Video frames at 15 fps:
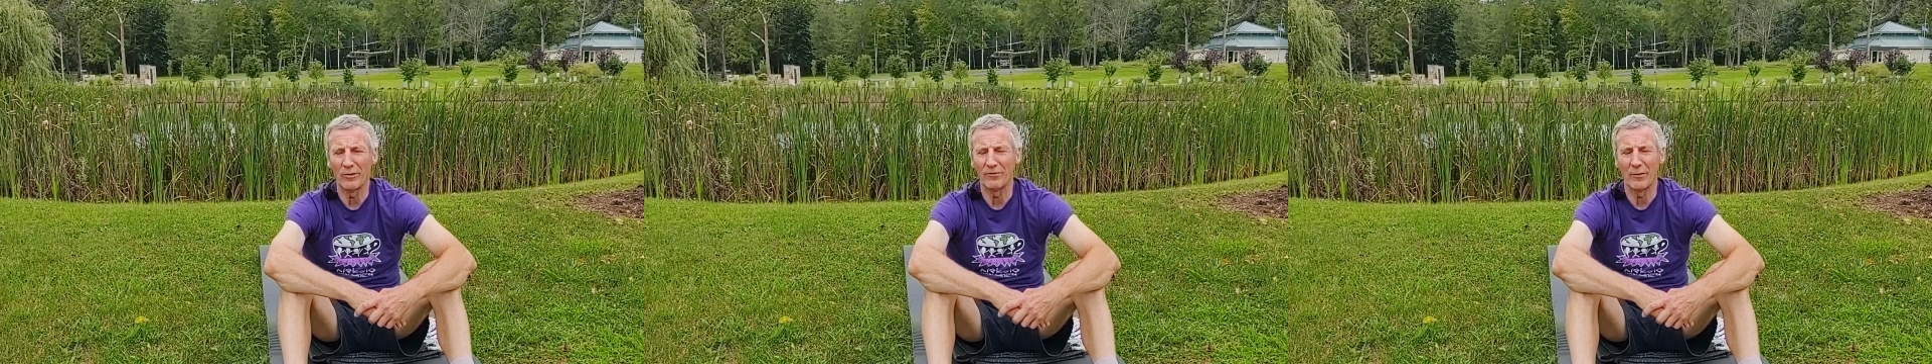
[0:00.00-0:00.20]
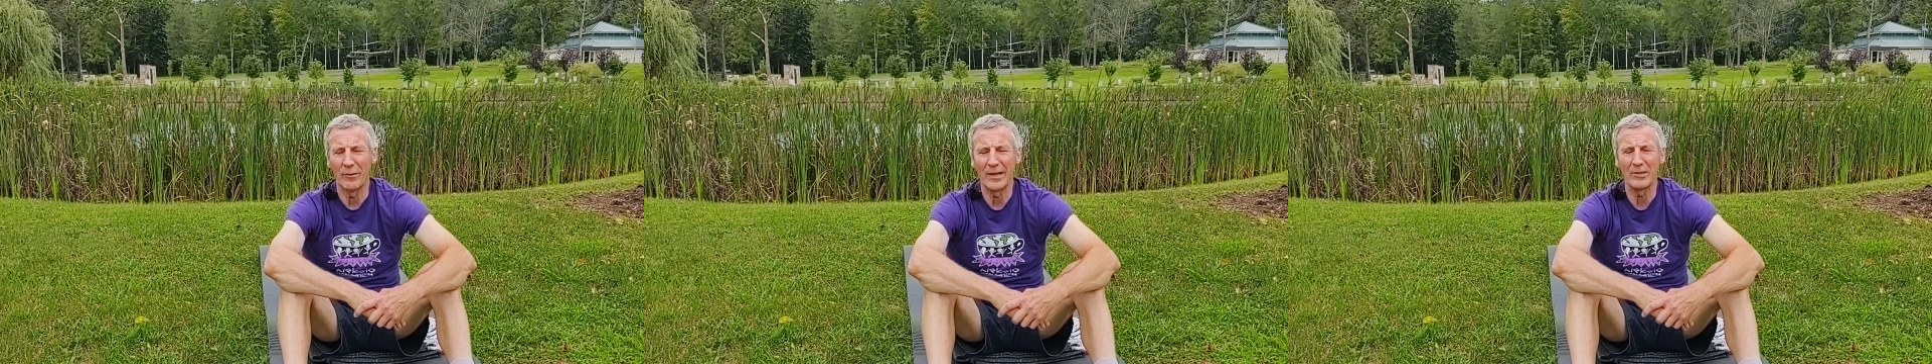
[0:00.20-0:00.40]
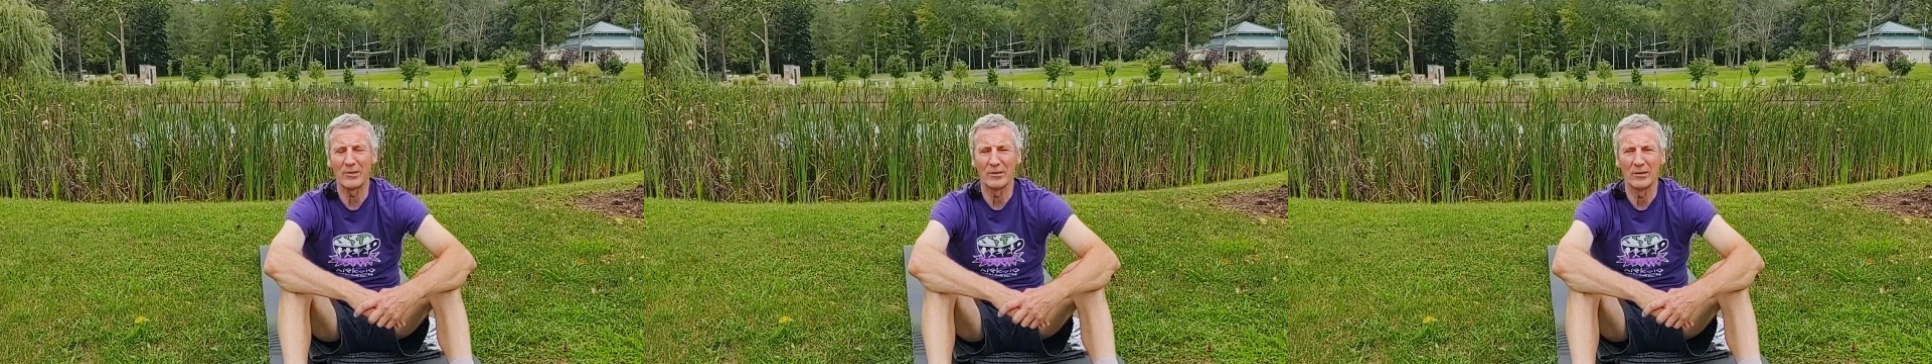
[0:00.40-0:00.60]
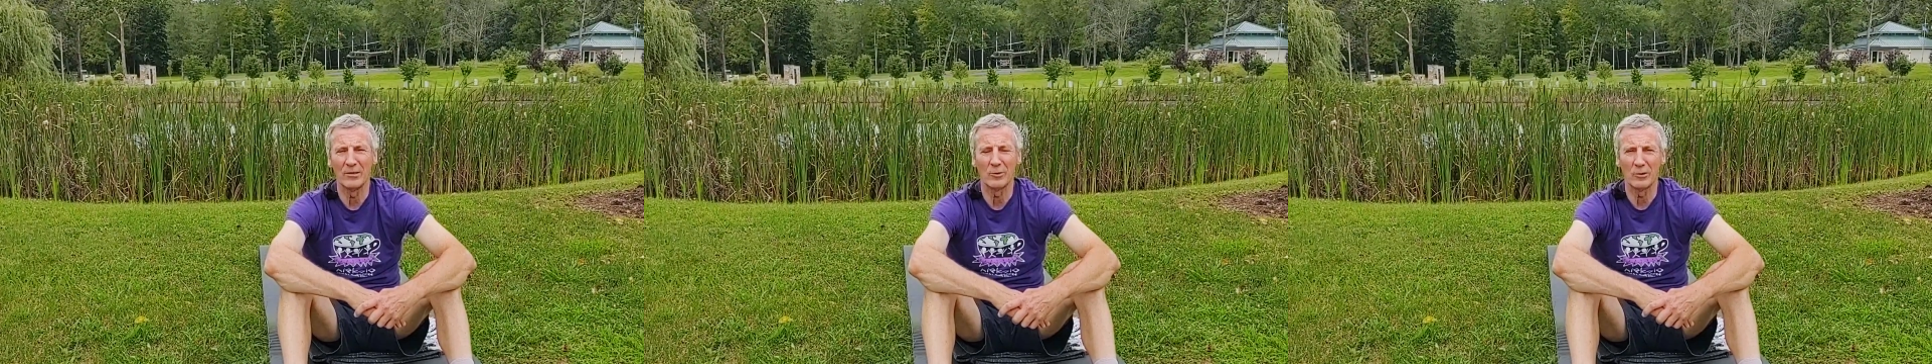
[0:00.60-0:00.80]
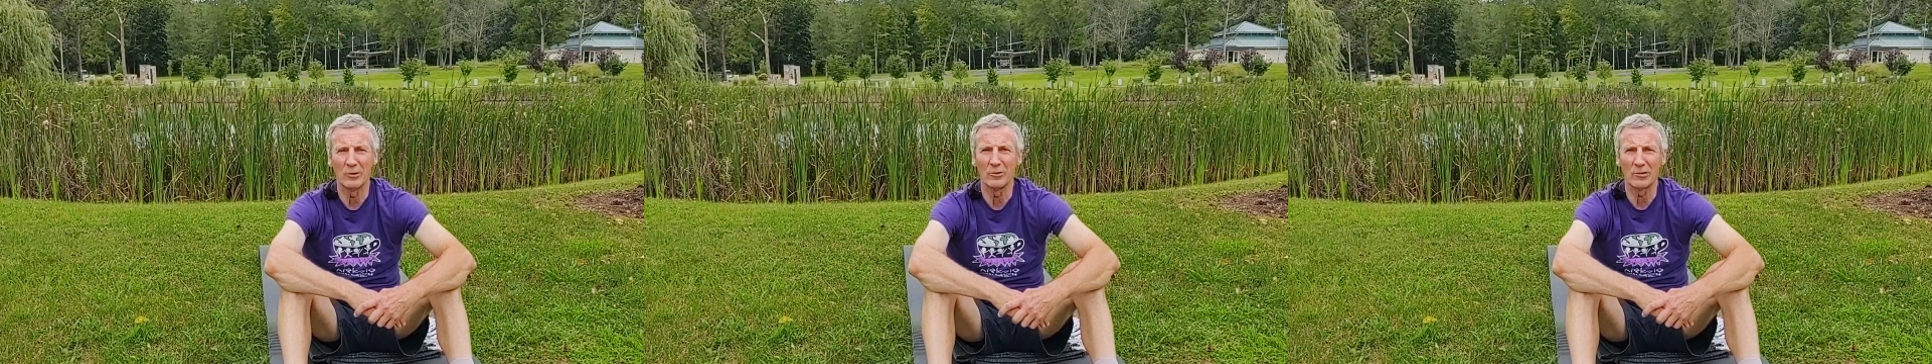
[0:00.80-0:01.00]
information,
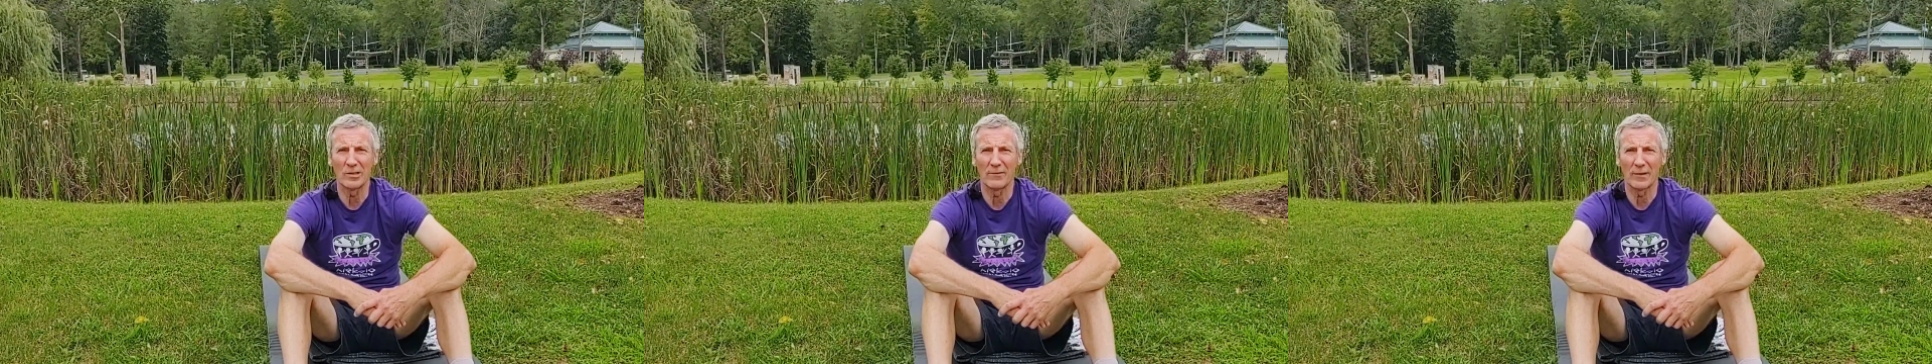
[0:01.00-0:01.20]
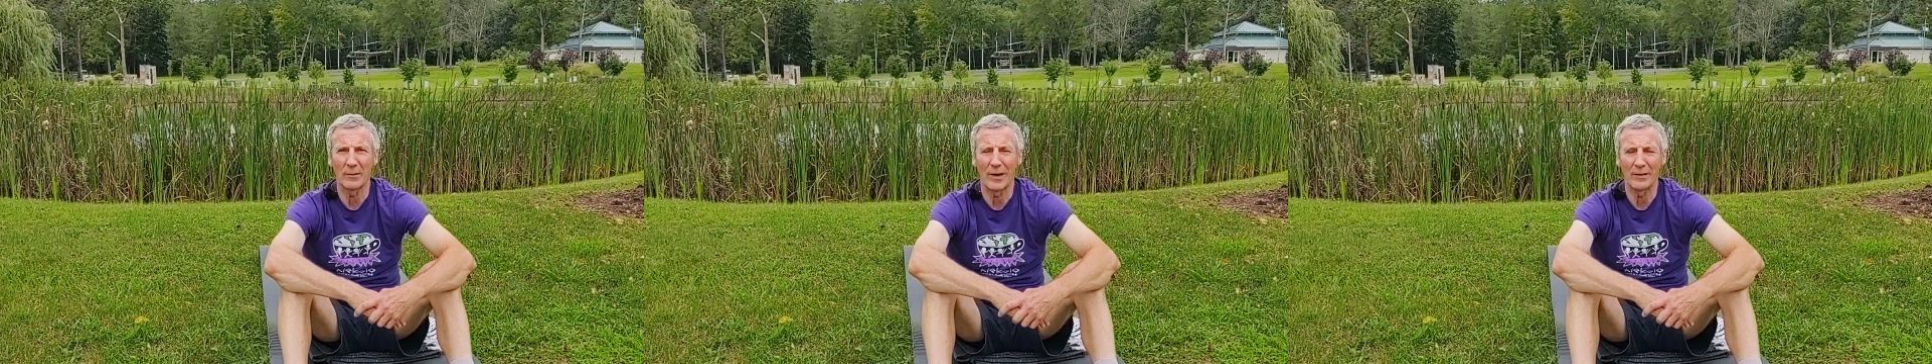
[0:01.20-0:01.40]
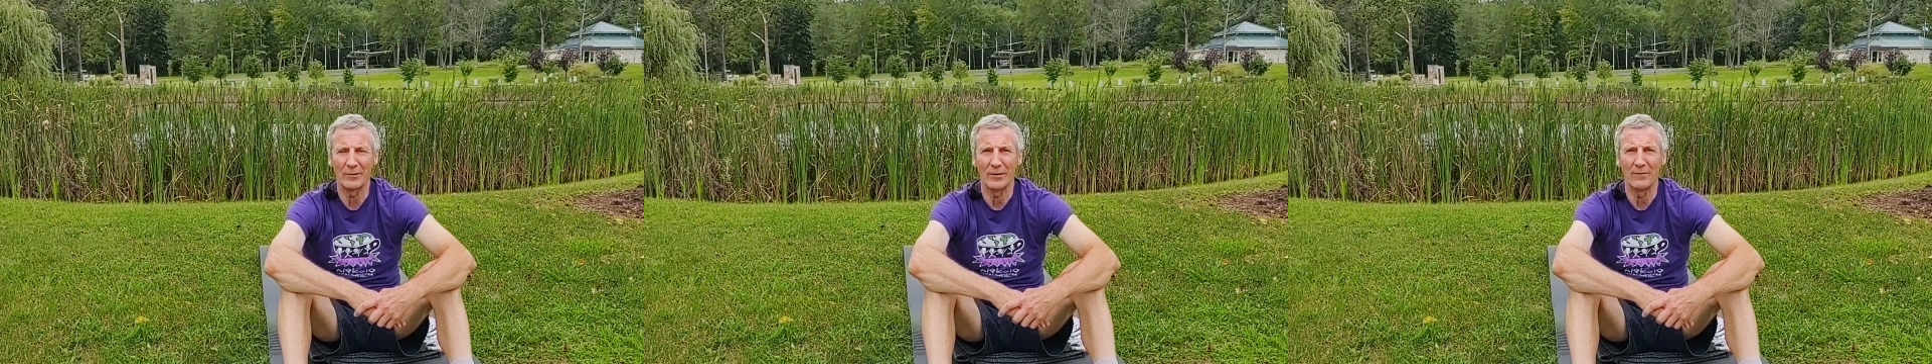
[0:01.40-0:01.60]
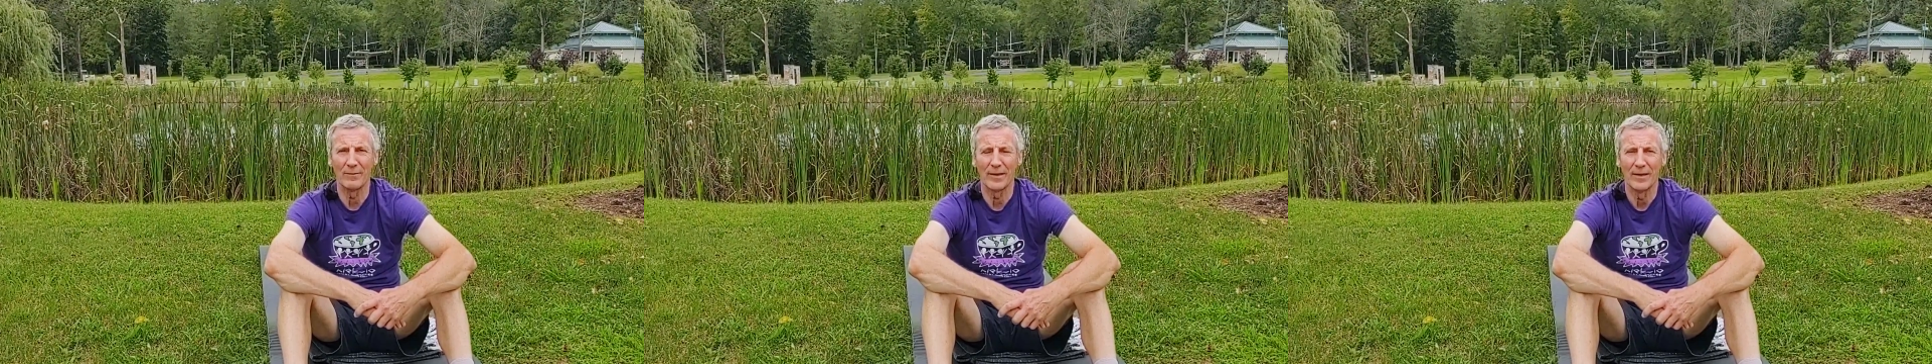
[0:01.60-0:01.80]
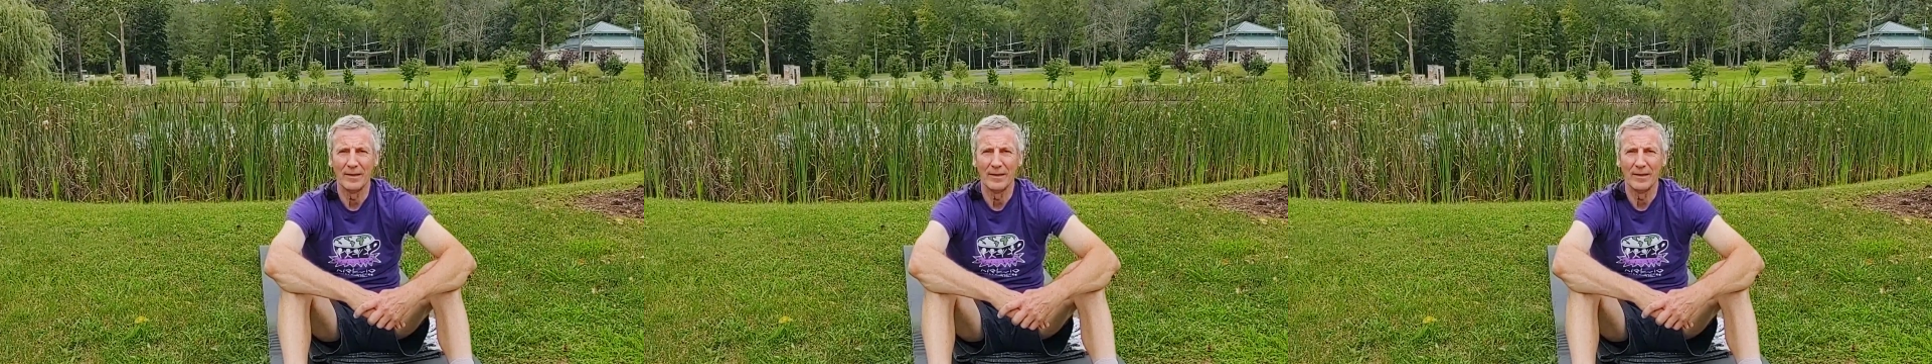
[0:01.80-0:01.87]
you can do something about it.